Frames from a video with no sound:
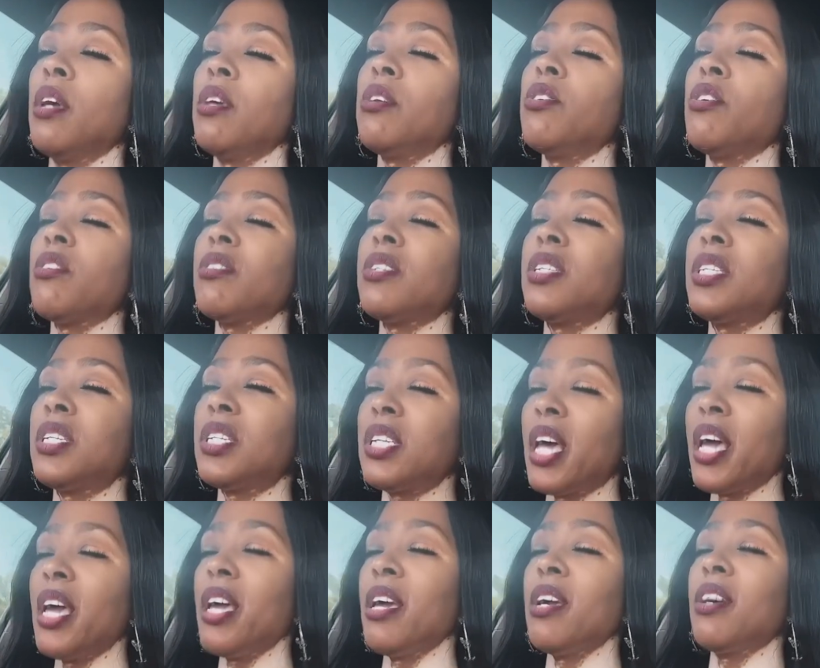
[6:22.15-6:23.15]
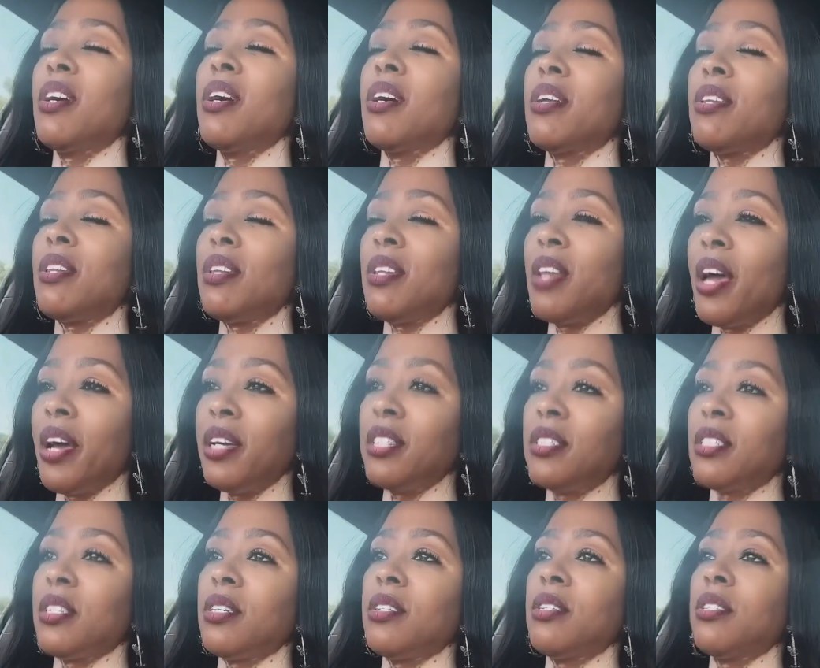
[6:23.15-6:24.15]
you're staying
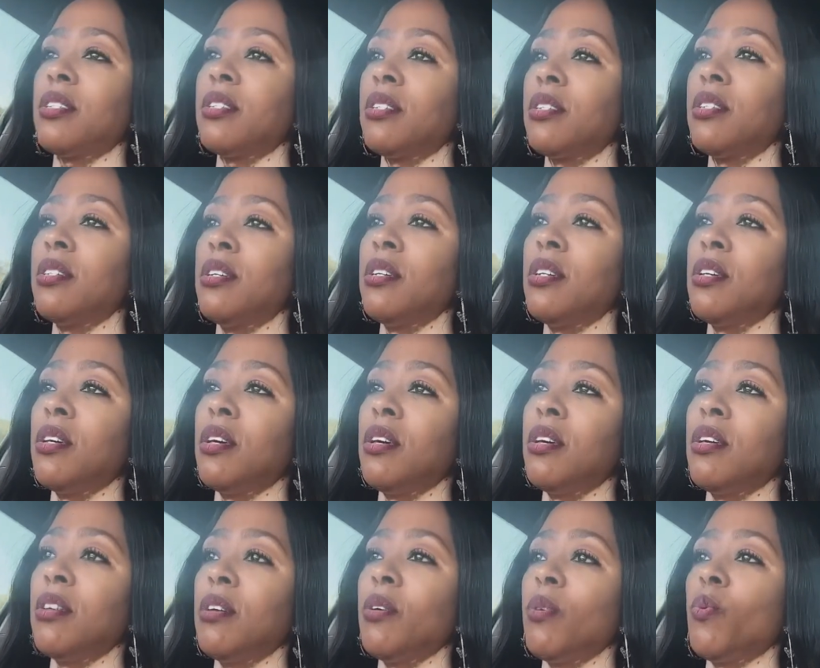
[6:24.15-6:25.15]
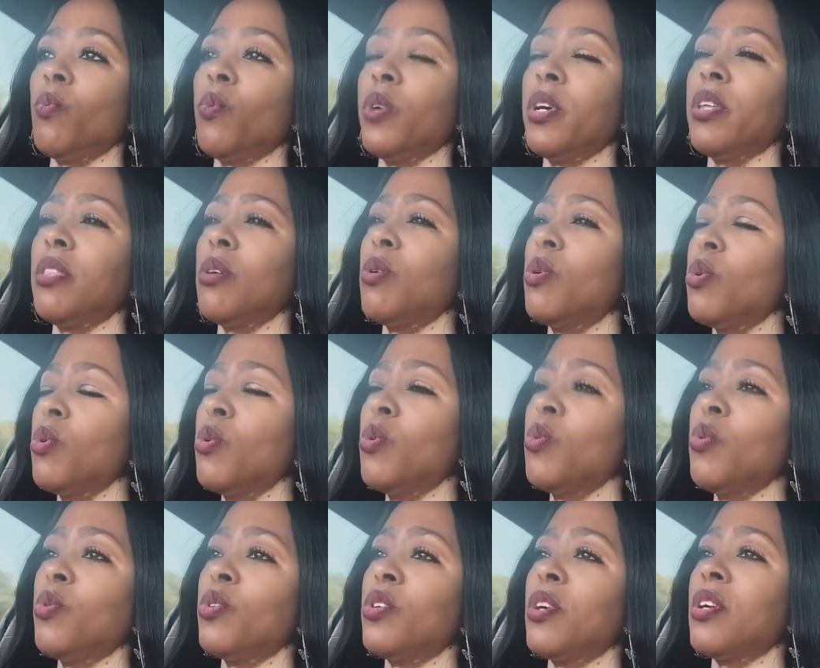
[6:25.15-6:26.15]
connected with
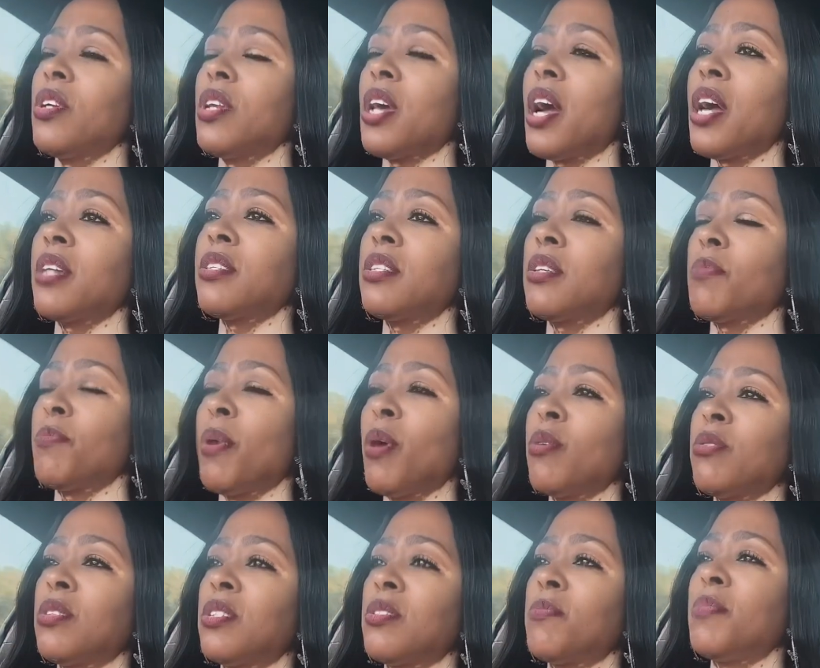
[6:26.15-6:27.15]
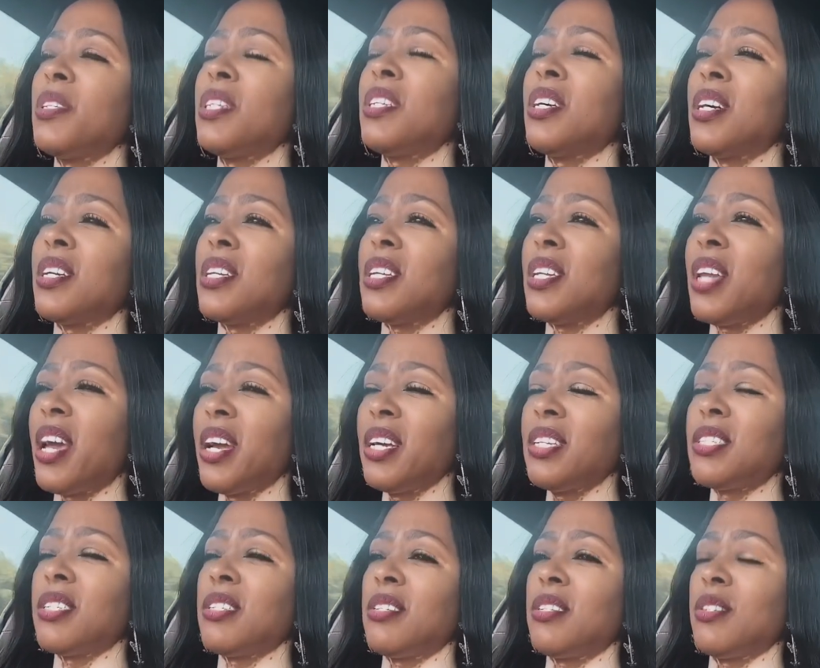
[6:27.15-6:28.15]
who you're not supposed to be
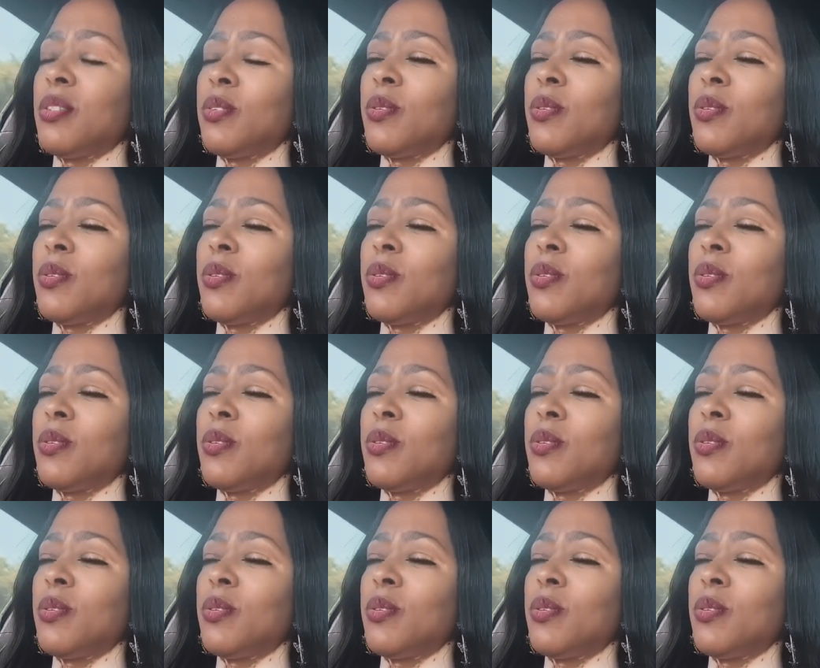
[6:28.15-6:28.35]
connected to.